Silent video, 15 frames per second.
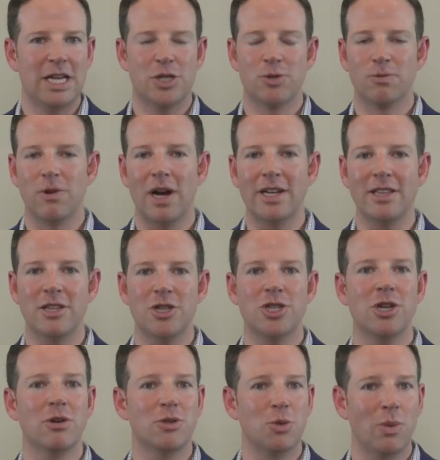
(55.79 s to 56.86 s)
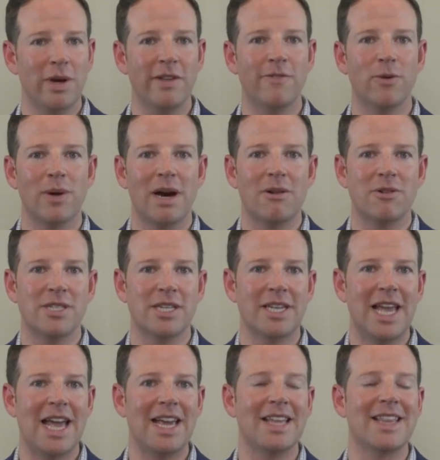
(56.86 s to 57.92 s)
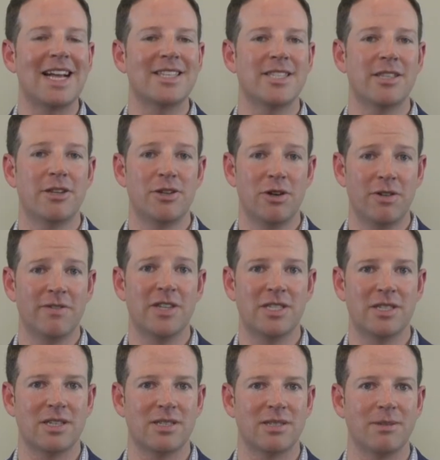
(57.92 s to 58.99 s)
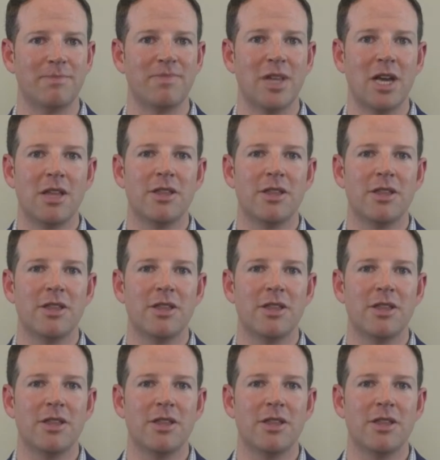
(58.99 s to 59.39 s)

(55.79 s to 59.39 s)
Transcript: It's running the show 24 hours a day, and that's the nervous system.